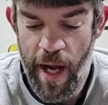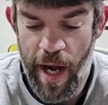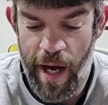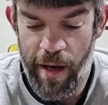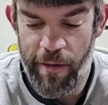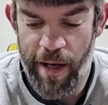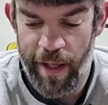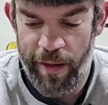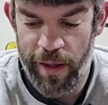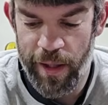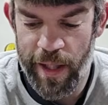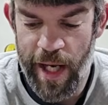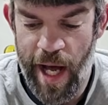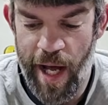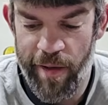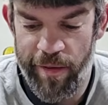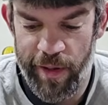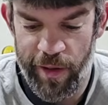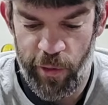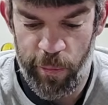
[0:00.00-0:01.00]
I like the
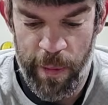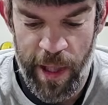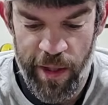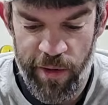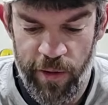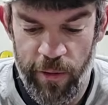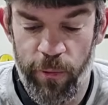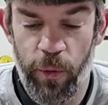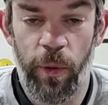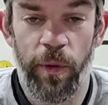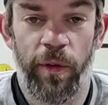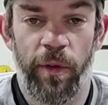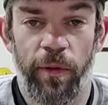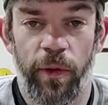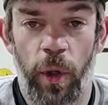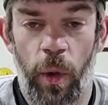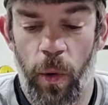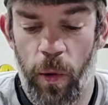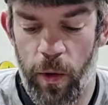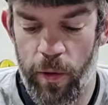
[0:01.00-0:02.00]
nice expensive ones, of
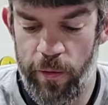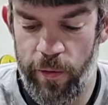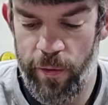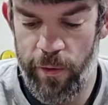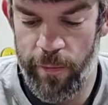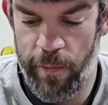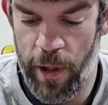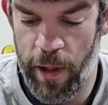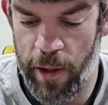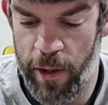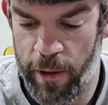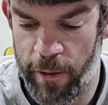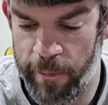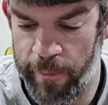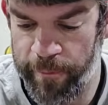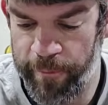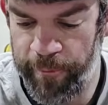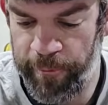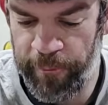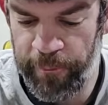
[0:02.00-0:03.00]
course.
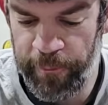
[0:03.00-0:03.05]
But